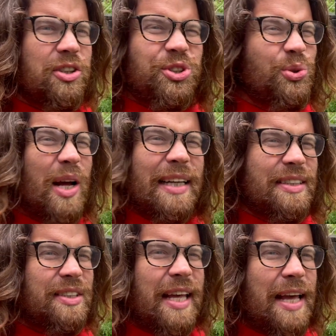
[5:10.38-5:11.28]
do not
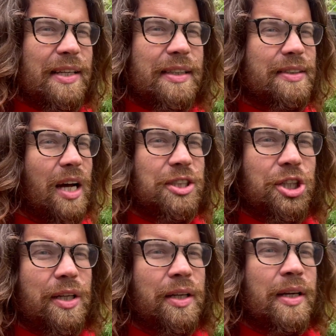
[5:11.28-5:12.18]
tend to touch
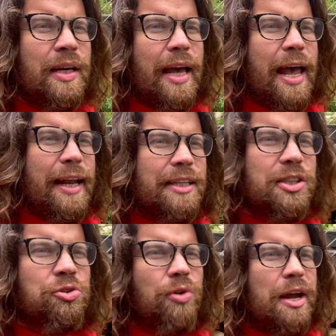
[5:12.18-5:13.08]
it, and it's
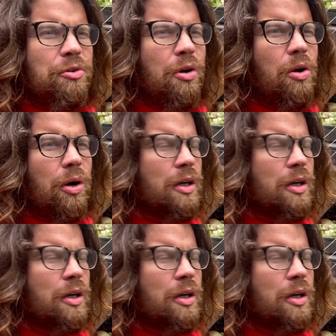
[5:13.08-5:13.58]
a great grower.